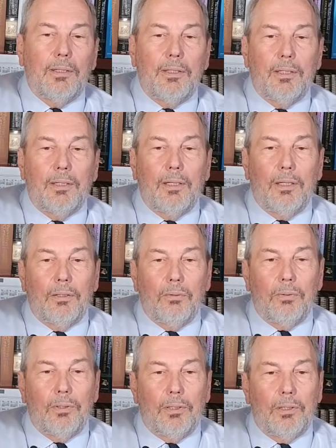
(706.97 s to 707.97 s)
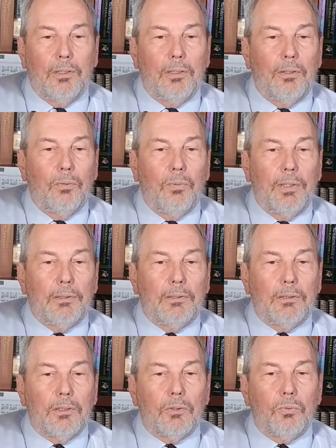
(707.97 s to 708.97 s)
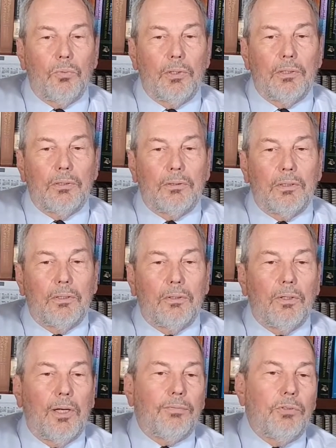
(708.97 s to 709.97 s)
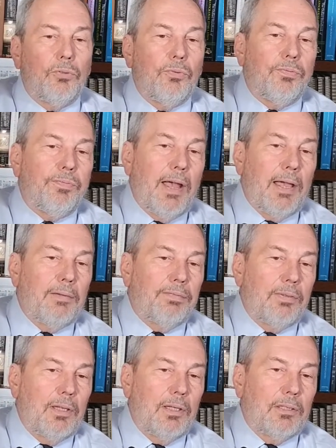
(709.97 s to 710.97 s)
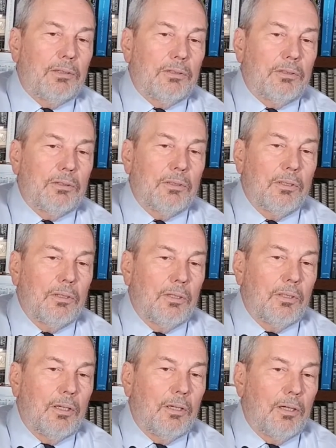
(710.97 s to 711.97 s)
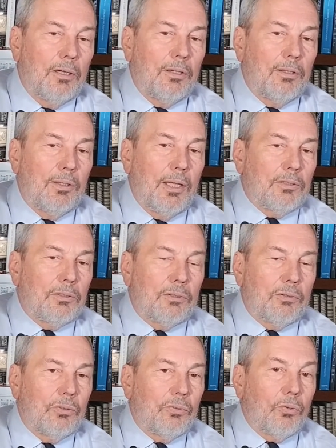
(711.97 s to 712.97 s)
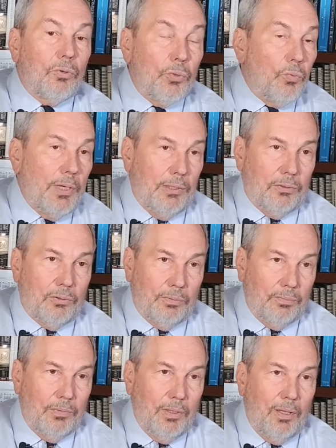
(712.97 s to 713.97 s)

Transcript: and then another thing and then wait 6 weeks, and you're going to have to do 5 things, that's 30 weeks.